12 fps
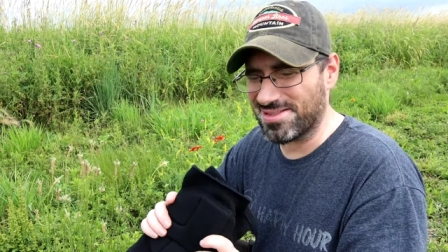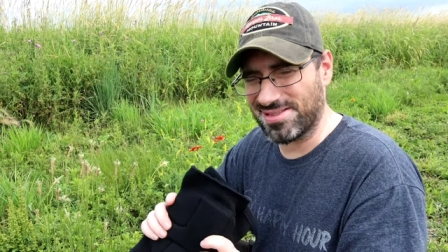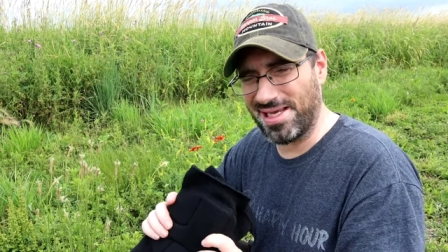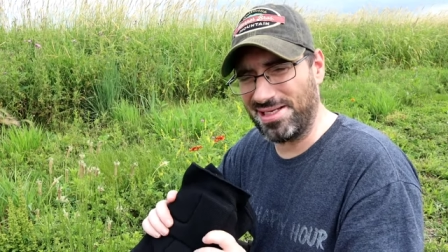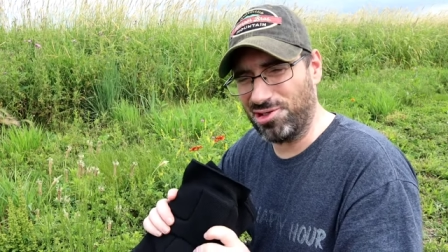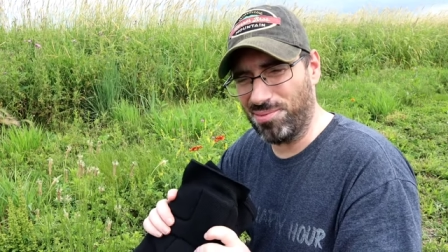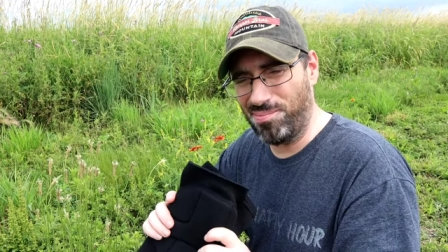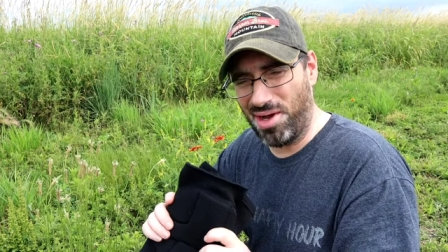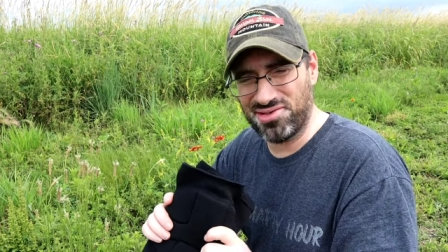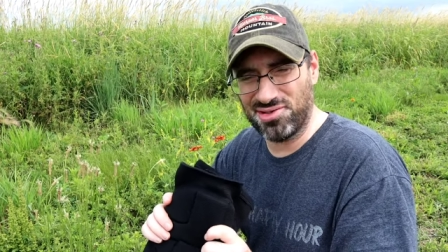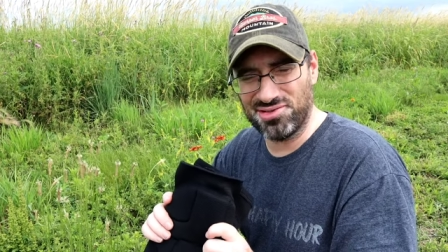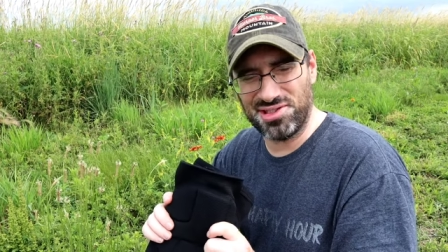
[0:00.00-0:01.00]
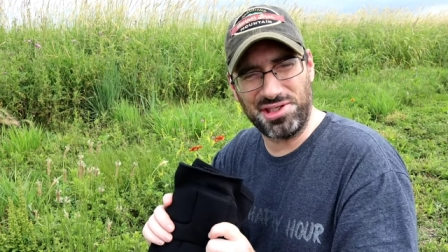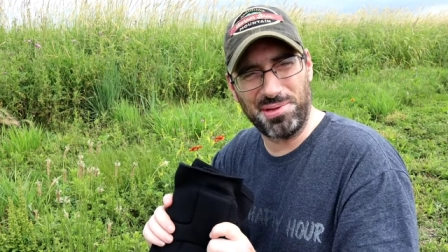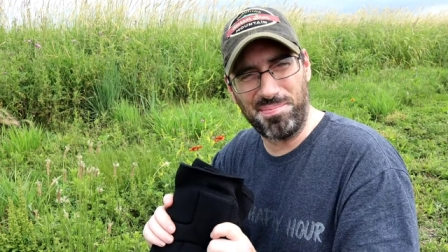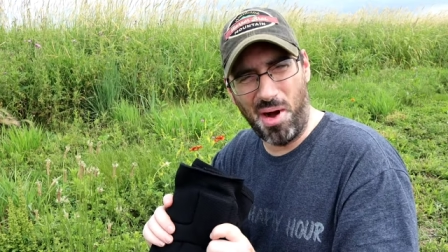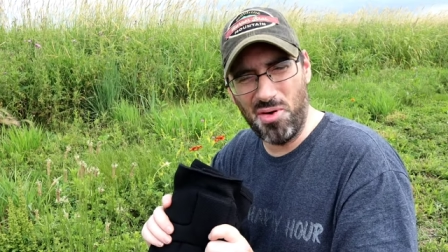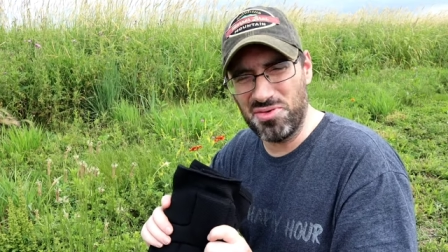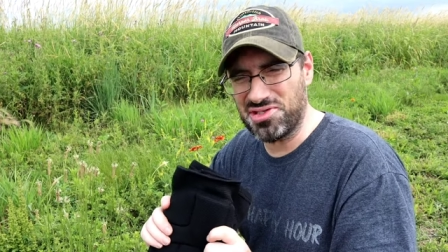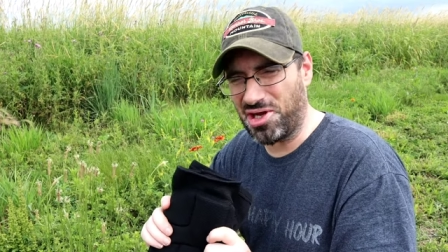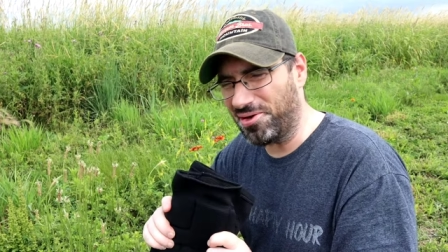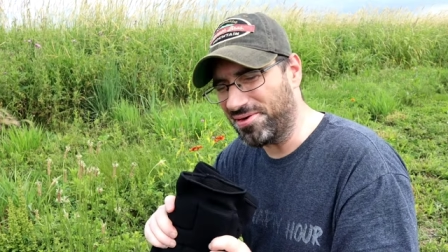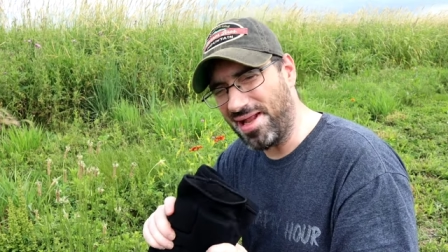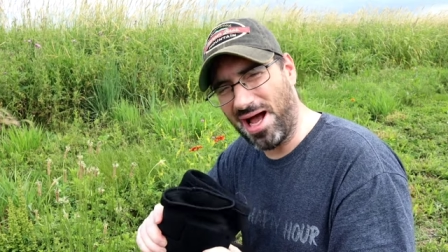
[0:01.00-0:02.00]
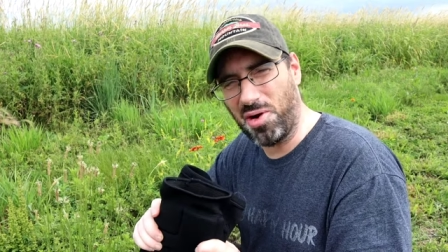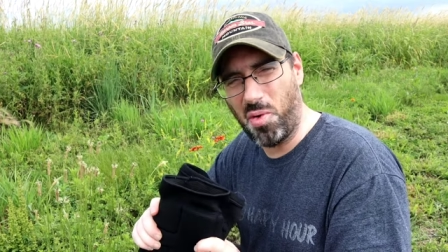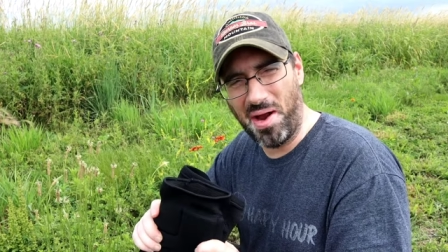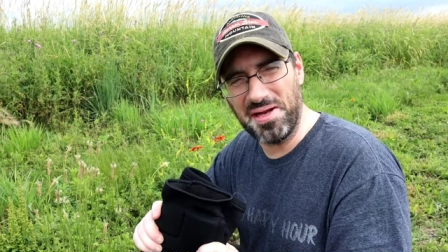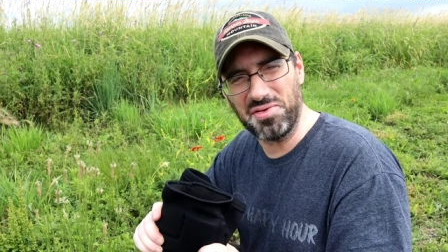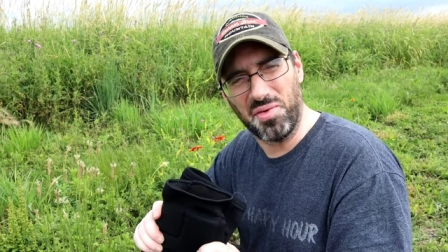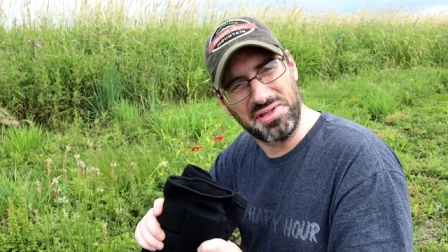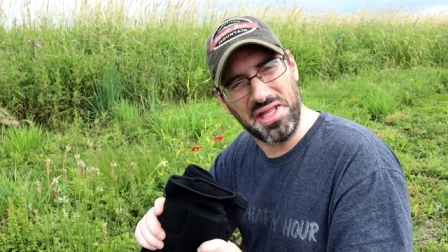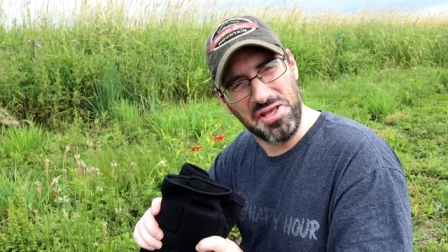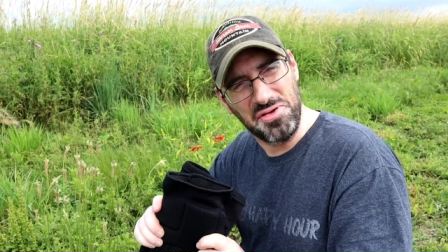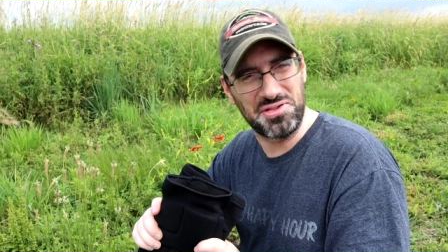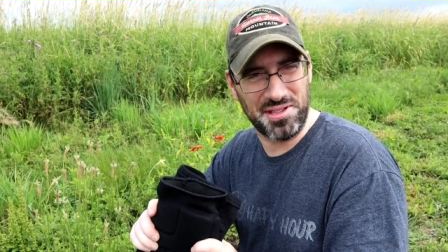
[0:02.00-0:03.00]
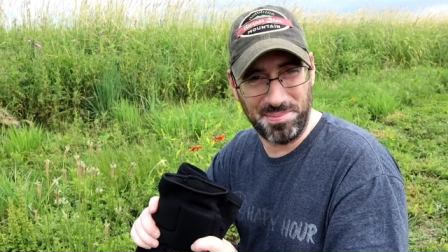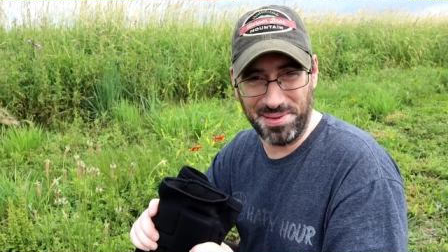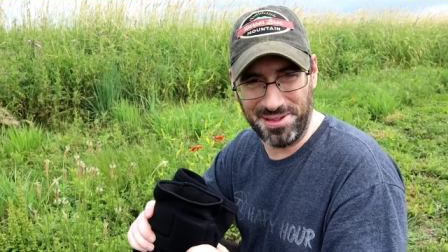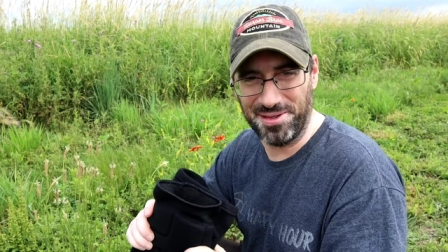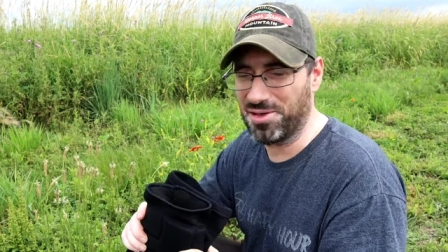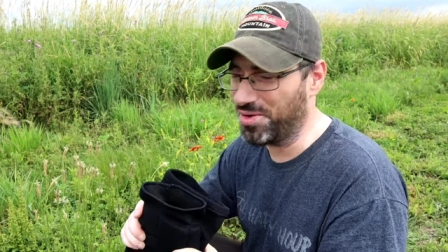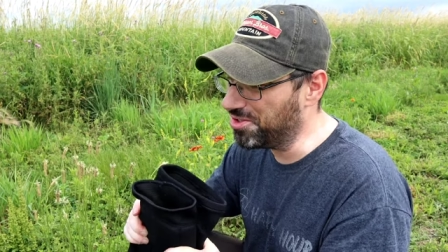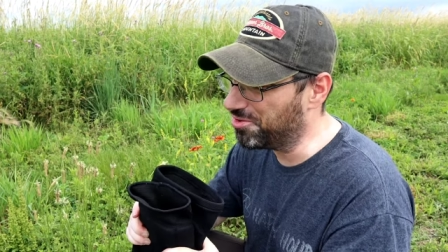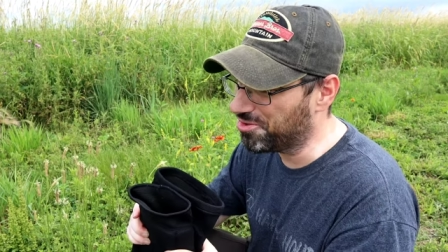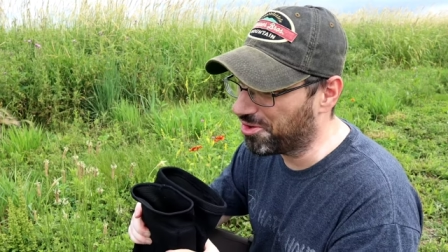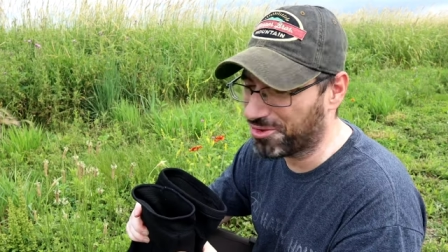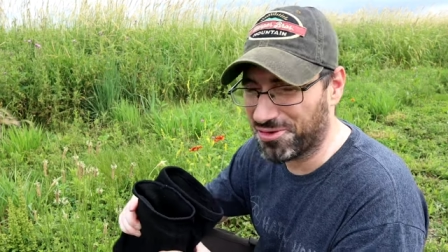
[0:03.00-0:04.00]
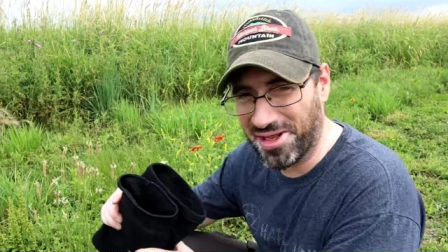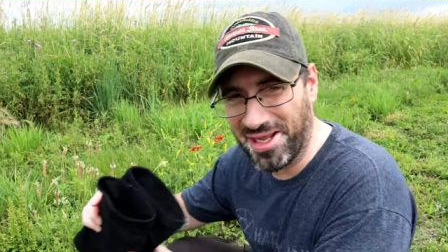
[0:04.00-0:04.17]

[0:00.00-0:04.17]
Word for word: is and your muscles and your bones are not quite what they used to be in your younger